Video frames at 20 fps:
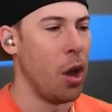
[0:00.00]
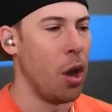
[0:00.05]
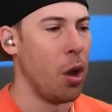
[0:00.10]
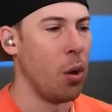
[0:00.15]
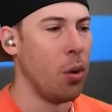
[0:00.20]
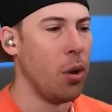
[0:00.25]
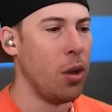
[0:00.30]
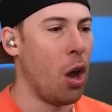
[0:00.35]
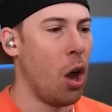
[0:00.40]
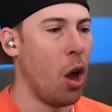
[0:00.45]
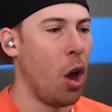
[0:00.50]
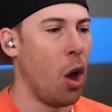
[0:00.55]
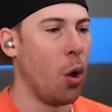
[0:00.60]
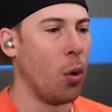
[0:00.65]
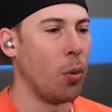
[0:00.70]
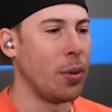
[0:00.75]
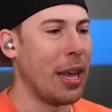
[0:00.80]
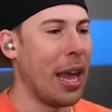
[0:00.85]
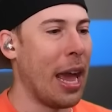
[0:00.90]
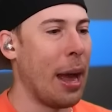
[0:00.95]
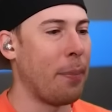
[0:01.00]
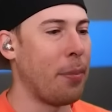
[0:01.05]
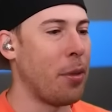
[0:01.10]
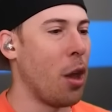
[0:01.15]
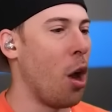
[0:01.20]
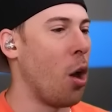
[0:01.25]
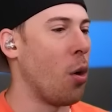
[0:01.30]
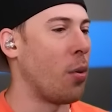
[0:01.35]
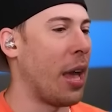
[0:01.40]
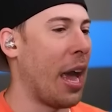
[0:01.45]
no. Oh, yeah.
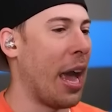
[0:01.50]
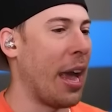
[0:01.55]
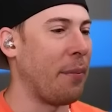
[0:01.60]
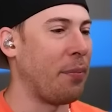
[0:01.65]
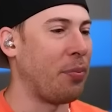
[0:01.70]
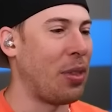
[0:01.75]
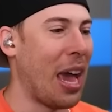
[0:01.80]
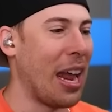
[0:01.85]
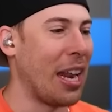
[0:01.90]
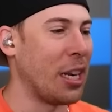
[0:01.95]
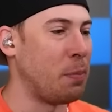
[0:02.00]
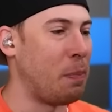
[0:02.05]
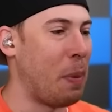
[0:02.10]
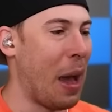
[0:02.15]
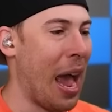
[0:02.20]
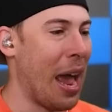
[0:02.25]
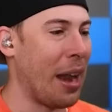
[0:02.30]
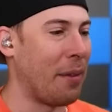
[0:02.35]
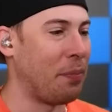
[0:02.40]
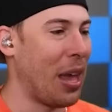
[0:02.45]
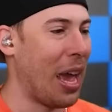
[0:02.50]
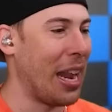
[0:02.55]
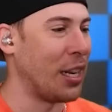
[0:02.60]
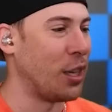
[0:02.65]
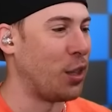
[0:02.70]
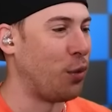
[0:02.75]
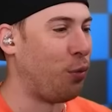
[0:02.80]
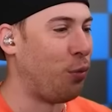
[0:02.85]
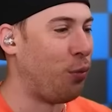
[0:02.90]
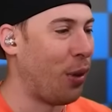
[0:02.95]
Okay, that is bad. That
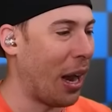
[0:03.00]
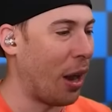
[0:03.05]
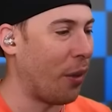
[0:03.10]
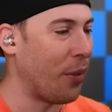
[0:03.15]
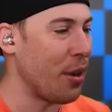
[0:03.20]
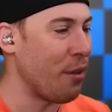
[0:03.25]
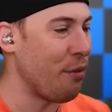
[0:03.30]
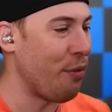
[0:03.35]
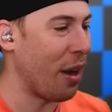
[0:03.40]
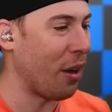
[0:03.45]
is very,